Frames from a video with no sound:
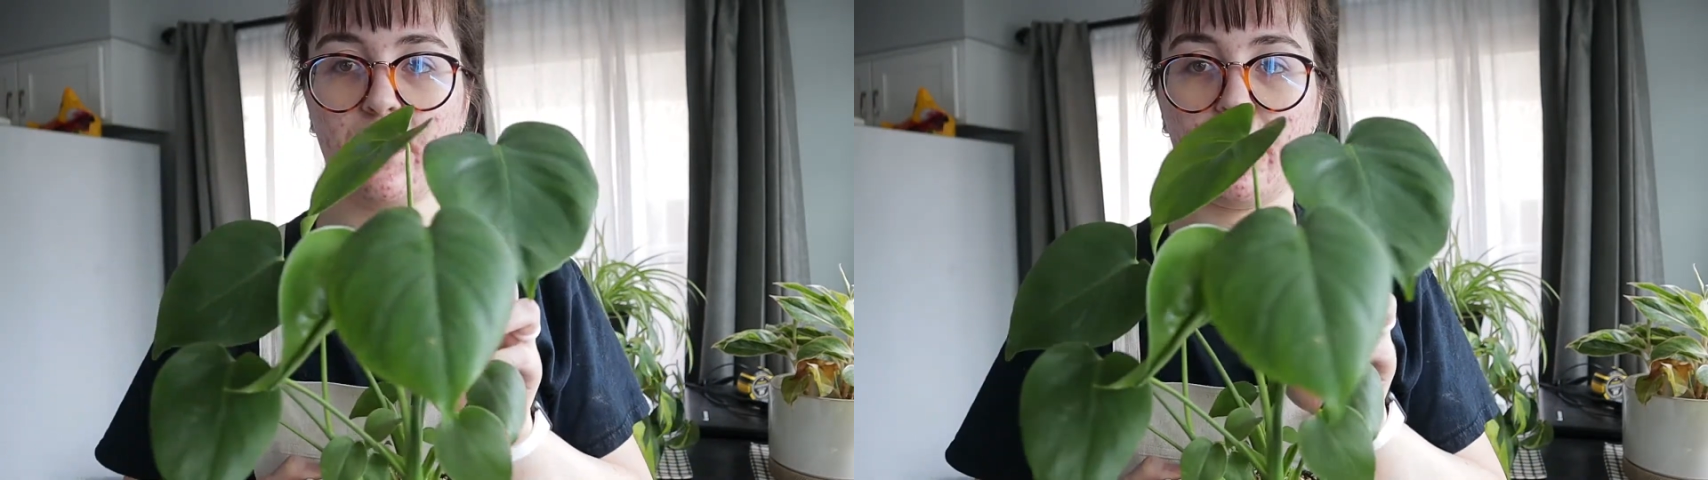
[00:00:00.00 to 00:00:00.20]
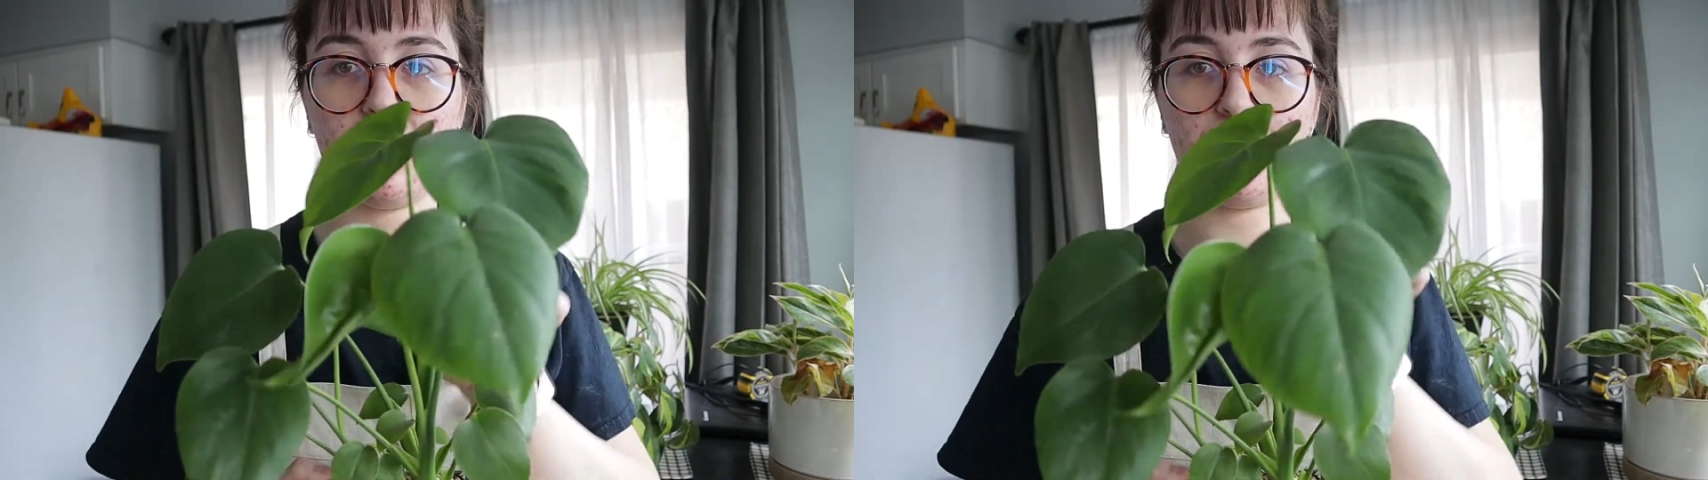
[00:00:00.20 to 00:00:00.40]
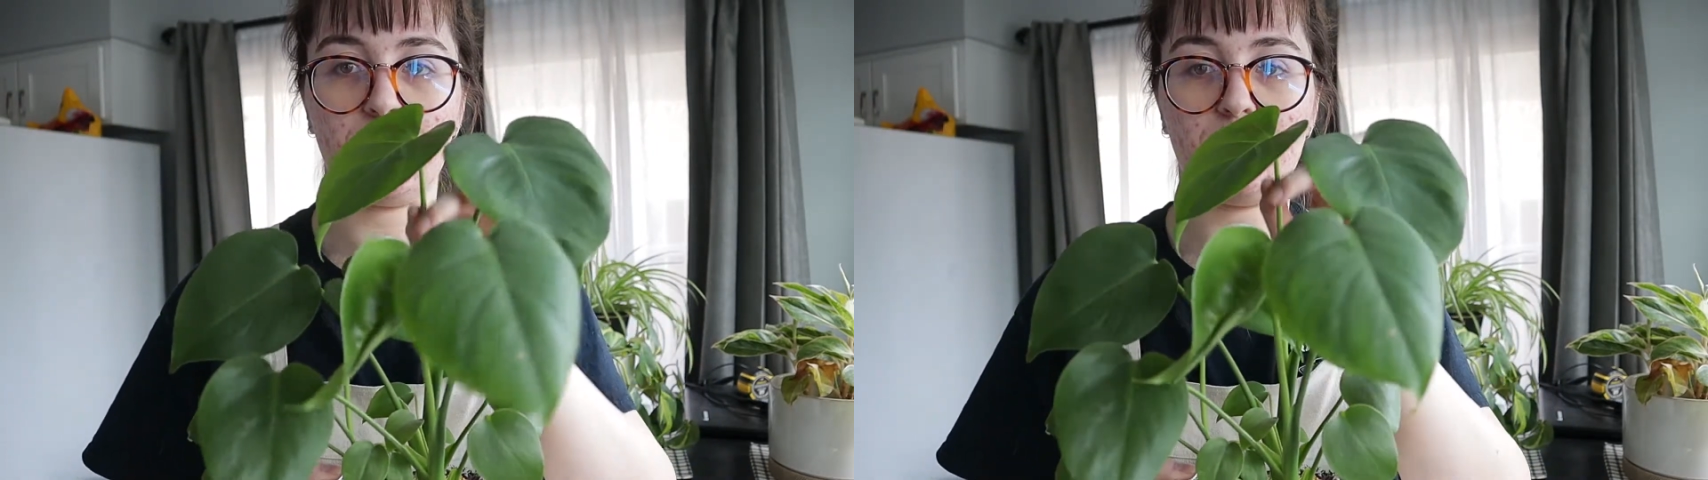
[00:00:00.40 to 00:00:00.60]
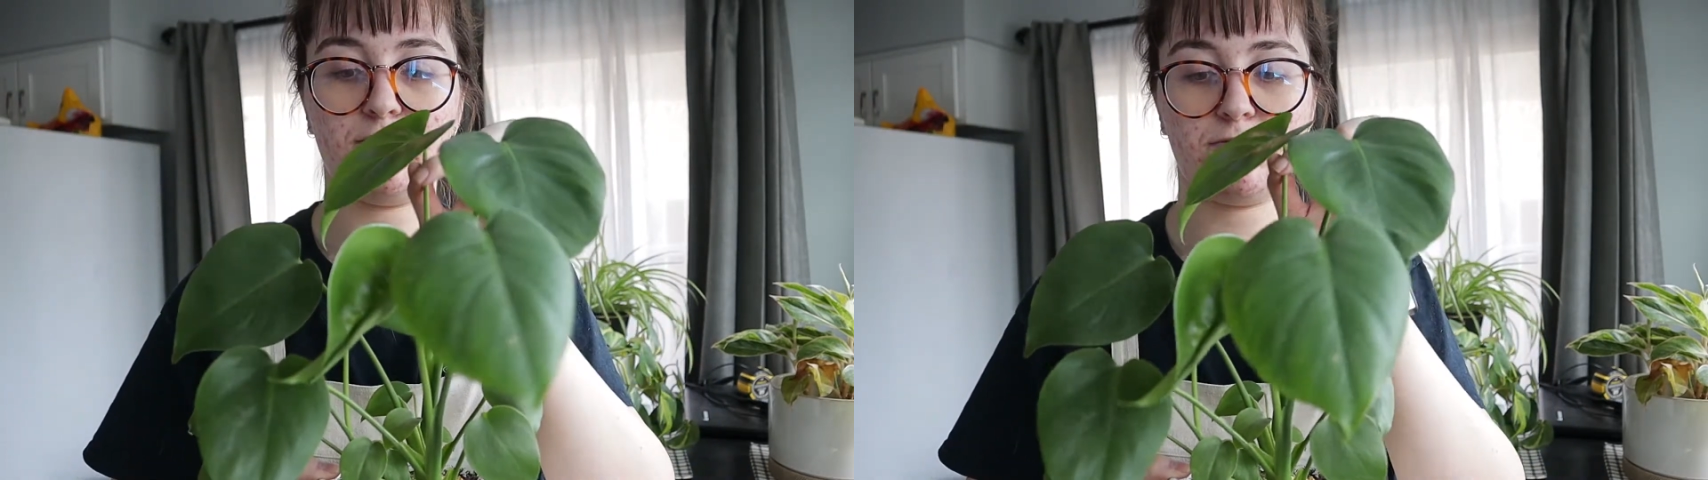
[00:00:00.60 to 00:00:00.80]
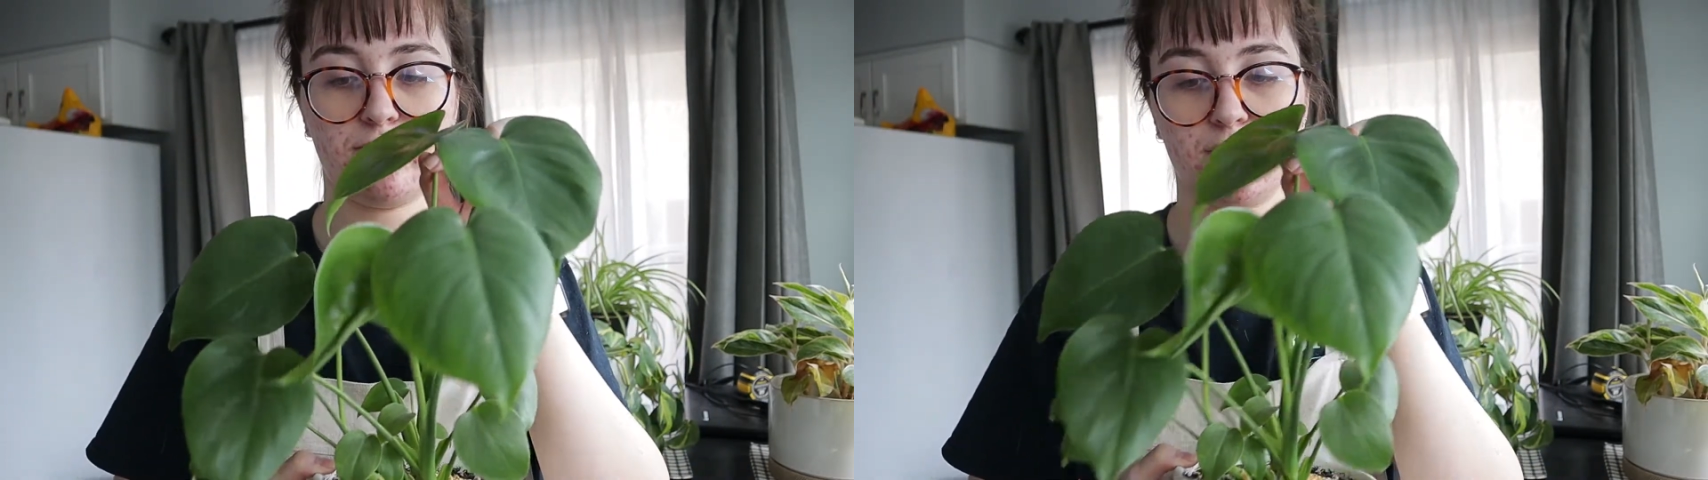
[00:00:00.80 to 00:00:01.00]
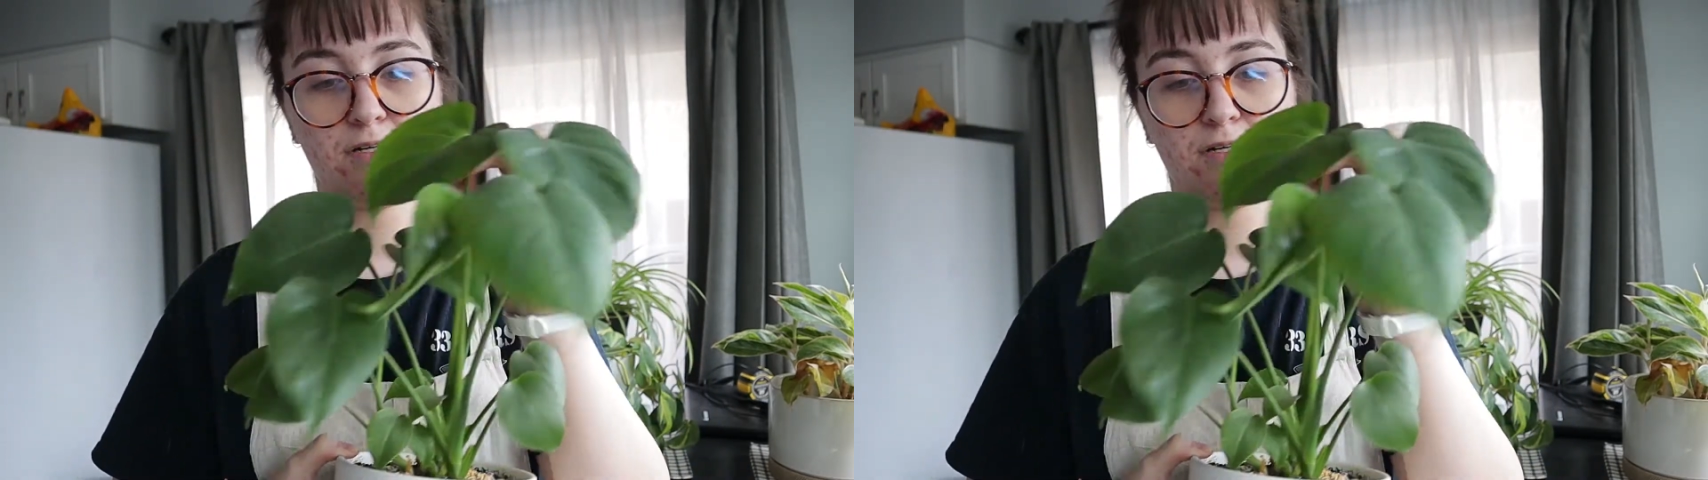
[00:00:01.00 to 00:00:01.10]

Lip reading: of